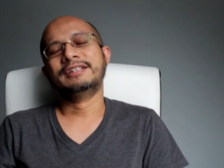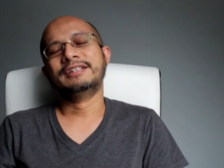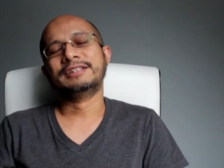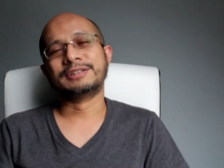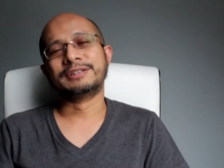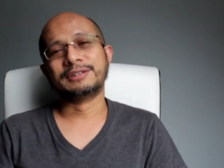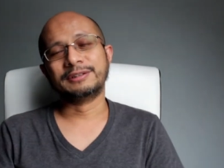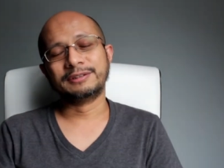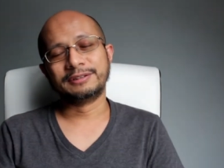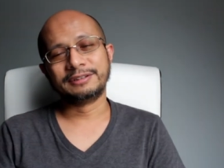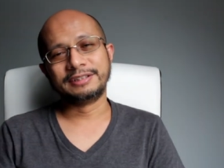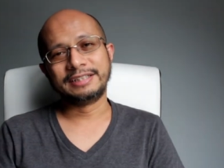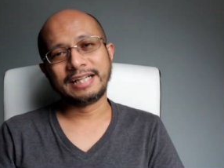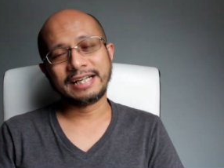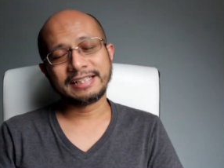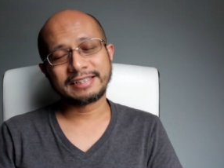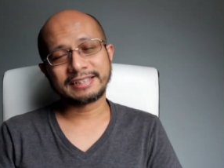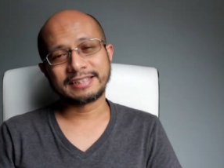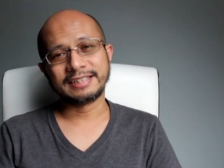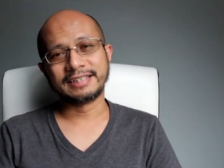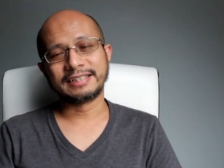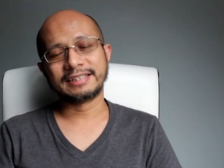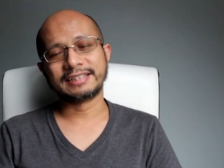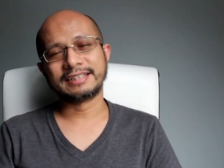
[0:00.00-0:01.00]
So
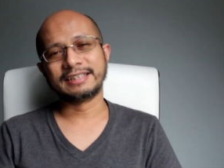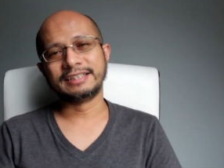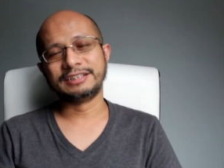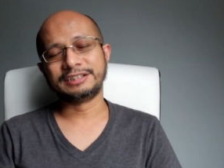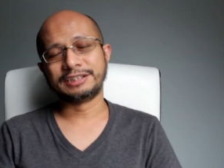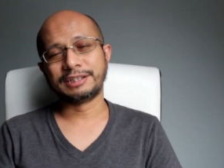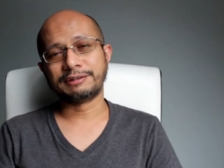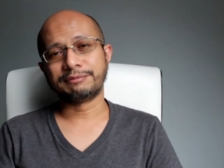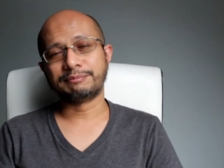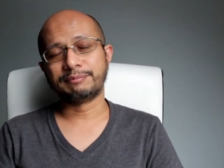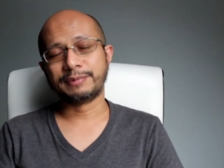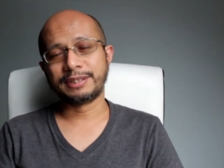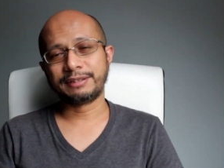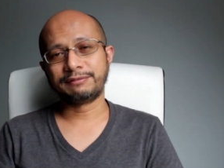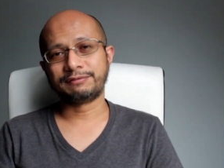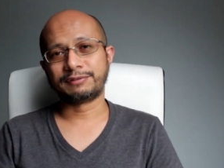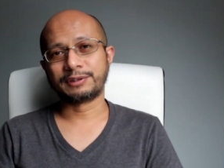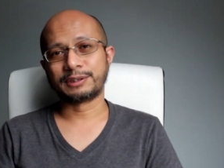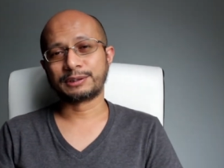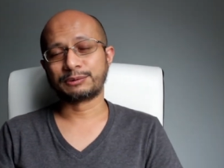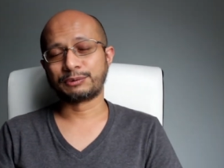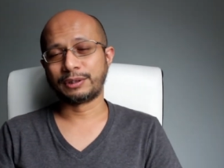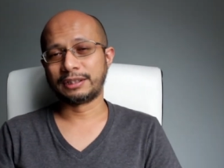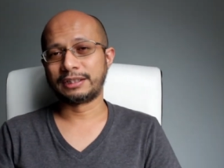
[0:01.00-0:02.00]
that's the achievement
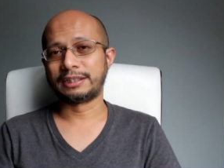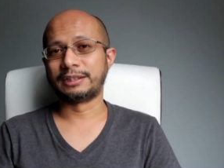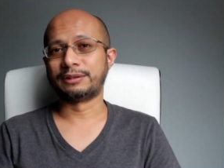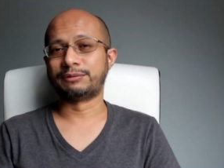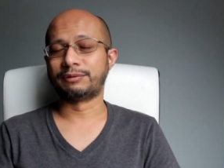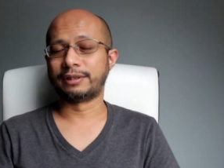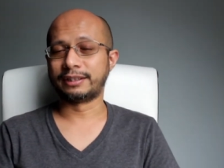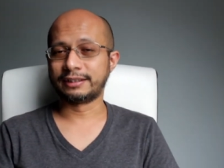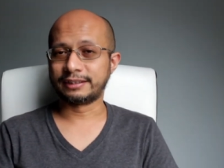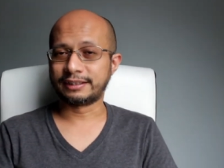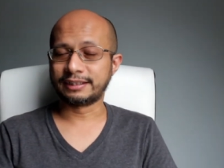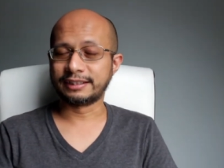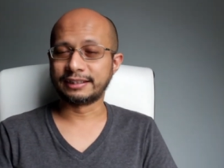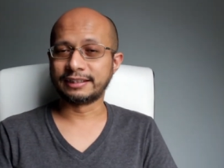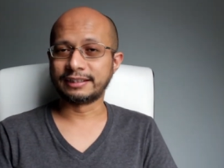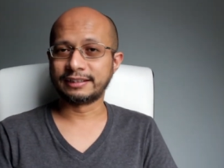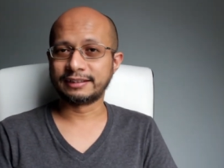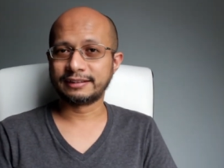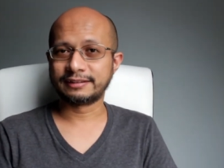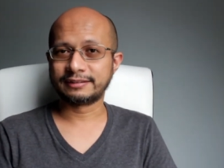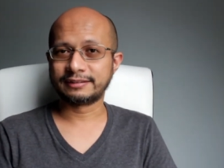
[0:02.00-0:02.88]
for 2020.